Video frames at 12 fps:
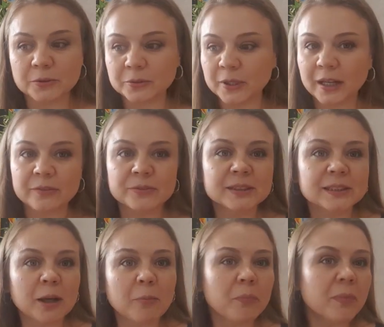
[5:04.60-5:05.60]
to have
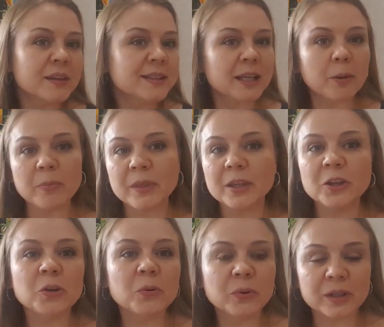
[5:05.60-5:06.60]
some something
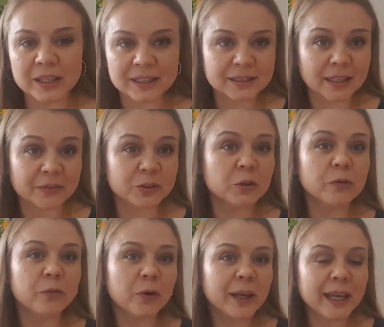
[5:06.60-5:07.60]
new in his life so
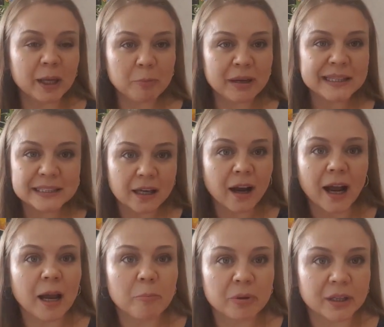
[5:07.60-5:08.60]
for him it's a
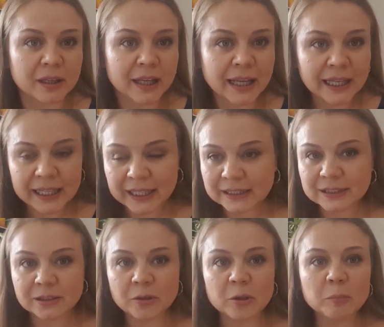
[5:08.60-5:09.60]
hobby he's
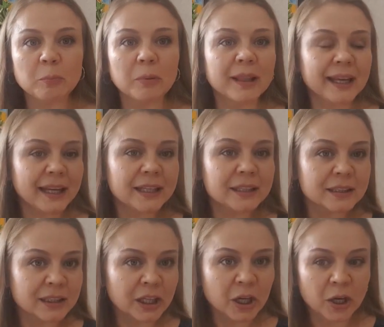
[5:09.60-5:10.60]
not
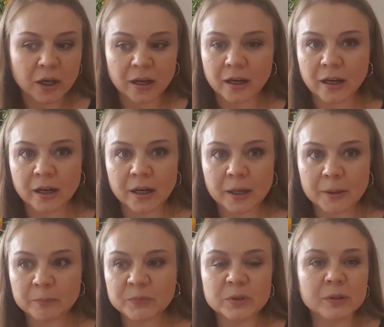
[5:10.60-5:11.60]
planning
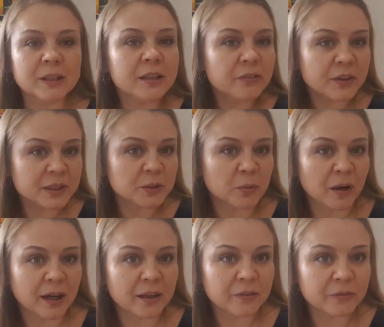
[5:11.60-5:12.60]
um, to leave his
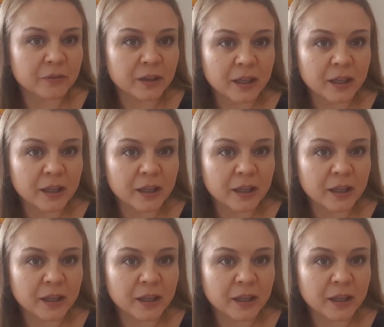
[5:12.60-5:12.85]
wife